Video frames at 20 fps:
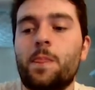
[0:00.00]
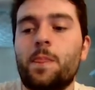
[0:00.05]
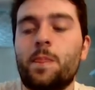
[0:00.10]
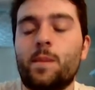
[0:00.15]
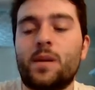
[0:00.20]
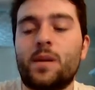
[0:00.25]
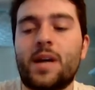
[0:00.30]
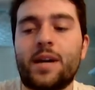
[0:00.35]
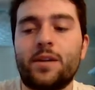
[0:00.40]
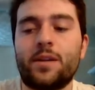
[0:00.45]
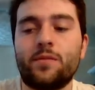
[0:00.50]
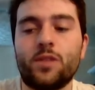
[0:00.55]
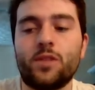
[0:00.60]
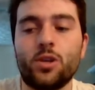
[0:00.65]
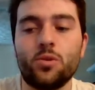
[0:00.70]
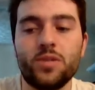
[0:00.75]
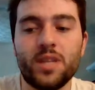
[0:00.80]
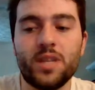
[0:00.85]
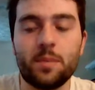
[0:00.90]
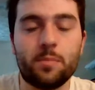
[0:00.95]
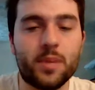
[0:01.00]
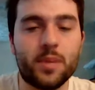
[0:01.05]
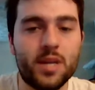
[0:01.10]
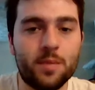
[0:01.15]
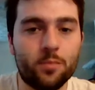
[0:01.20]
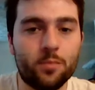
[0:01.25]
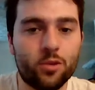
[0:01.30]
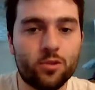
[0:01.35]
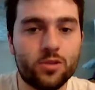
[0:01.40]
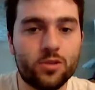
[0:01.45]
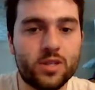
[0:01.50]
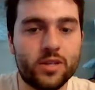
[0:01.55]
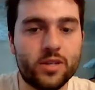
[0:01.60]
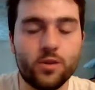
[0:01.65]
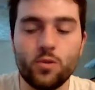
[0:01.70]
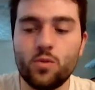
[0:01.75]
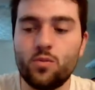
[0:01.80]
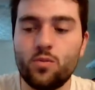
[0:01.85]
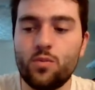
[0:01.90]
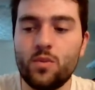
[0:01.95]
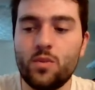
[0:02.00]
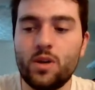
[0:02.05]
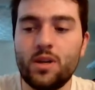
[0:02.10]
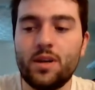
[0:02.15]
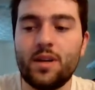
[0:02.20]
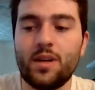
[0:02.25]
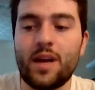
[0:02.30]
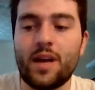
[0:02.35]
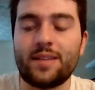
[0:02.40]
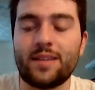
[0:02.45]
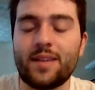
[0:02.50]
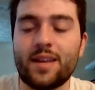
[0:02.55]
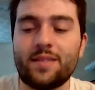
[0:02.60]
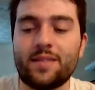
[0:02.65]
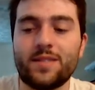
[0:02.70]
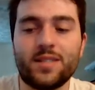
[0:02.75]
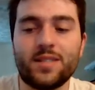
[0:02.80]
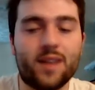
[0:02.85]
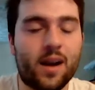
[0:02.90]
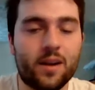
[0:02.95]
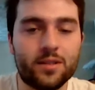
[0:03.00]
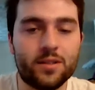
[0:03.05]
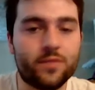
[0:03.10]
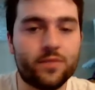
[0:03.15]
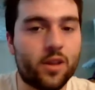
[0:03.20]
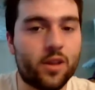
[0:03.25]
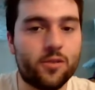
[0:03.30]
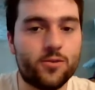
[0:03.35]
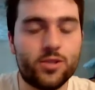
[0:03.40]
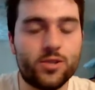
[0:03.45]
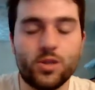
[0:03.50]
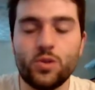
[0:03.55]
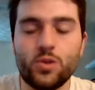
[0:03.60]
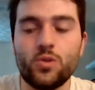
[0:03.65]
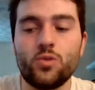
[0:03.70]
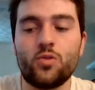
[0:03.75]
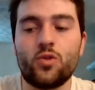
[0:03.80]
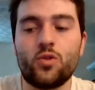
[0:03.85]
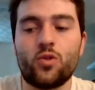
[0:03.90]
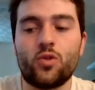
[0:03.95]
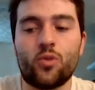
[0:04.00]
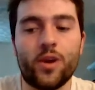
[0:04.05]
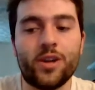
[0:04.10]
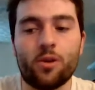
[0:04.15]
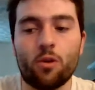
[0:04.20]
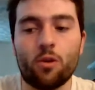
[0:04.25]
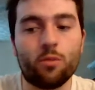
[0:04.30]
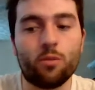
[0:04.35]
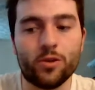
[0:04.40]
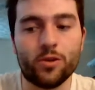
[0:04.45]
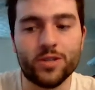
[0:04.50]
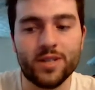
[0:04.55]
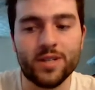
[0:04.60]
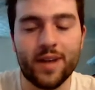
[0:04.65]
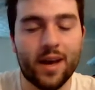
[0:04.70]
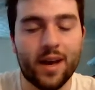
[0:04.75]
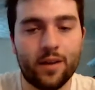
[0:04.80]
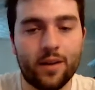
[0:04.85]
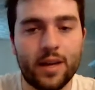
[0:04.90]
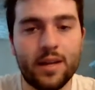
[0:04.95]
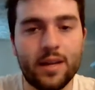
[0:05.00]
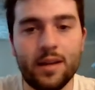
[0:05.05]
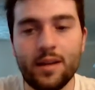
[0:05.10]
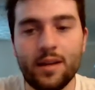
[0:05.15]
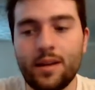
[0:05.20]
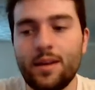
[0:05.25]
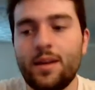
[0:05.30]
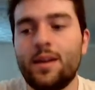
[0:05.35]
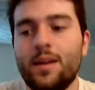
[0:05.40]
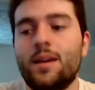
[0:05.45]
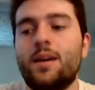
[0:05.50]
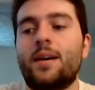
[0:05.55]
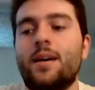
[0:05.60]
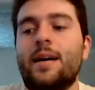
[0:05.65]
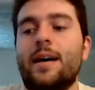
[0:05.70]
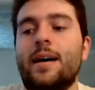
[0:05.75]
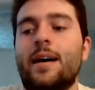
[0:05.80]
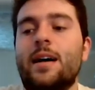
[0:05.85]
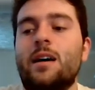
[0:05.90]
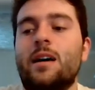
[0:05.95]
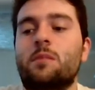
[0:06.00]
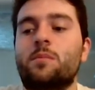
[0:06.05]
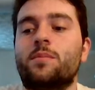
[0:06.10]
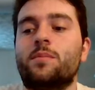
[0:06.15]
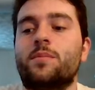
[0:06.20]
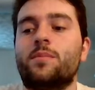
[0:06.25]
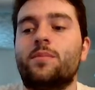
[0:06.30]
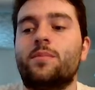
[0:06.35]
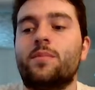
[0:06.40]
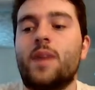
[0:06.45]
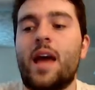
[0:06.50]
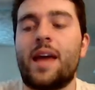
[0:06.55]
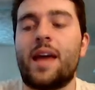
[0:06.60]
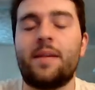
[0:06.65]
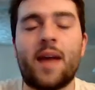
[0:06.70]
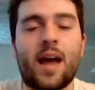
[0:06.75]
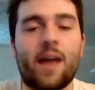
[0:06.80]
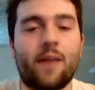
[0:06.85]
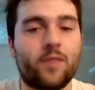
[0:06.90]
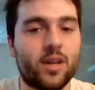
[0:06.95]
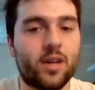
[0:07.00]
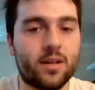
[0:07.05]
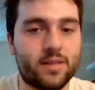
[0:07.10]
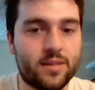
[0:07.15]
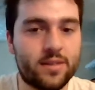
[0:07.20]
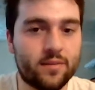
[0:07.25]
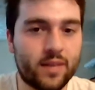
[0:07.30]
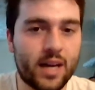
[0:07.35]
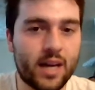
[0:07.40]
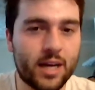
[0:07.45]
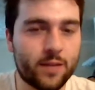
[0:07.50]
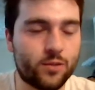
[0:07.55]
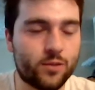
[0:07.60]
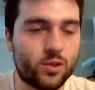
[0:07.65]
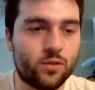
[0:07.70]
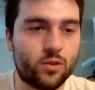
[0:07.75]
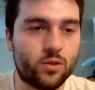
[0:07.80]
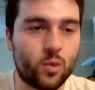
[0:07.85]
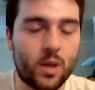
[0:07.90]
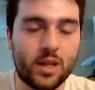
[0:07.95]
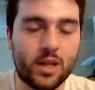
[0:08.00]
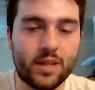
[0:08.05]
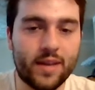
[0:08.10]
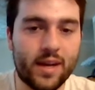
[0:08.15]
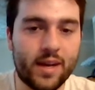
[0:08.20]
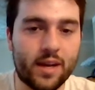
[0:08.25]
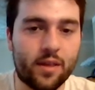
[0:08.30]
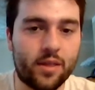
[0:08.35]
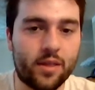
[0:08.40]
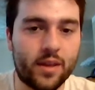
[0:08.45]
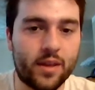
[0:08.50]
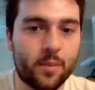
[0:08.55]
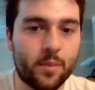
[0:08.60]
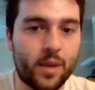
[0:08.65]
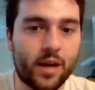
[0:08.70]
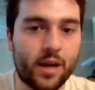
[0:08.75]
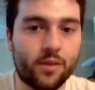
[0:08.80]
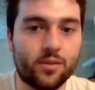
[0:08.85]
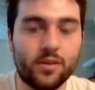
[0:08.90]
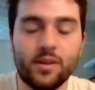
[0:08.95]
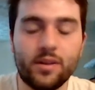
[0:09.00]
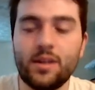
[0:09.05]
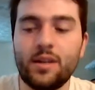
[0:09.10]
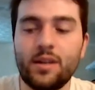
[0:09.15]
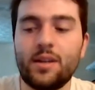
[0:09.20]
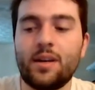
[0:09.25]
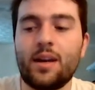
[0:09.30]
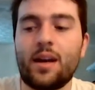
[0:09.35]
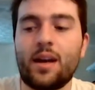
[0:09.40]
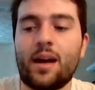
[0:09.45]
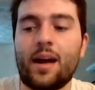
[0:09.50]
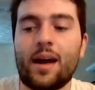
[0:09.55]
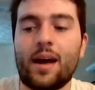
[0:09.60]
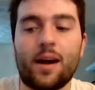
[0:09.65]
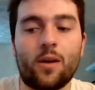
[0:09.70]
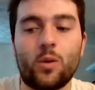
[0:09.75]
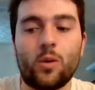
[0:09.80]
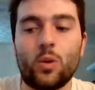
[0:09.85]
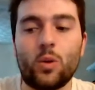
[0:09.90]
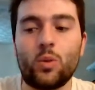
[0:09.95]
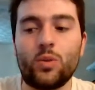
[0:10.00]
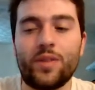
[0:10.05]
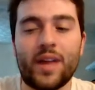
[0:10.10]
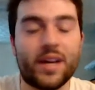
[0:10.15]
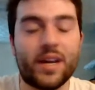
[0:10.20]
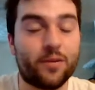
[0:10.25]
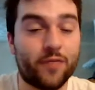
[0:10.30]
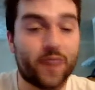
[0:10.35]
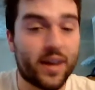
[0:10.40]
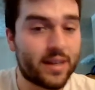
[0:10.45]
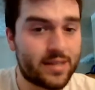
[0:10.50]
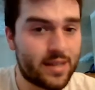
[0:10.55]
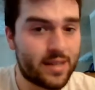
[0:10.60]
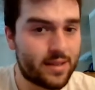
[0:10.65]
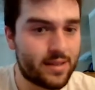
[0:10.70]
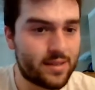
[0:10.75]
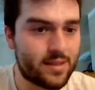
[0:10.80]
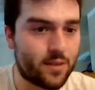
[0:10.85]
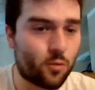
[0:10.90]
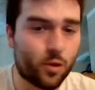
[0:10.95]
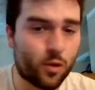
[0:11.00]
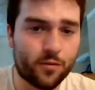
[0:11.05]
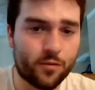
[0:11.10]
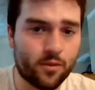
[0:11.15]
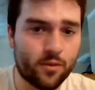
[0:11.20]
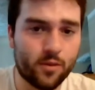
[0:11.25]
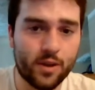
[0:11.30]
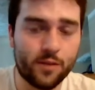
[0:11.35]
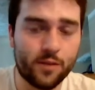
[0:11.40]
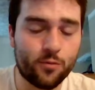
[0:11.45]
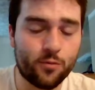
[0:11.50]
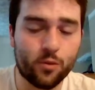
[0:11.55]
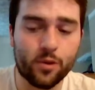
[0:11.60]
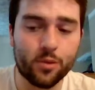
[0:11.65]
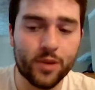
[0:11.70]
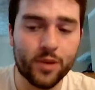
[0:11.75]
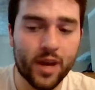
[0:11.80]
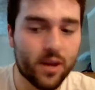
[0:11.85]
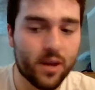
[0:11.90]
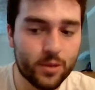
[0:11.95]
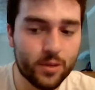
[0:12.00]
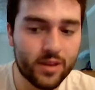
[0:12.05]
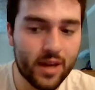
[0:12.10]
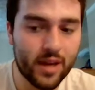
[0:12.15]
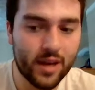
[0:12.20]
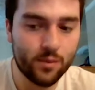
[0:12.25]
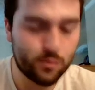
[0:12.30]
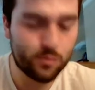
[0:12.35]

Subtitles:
of using people to and styles of others to create your own personality, and having us kind of dwell on that and think about how that affects us and if we're okay with that.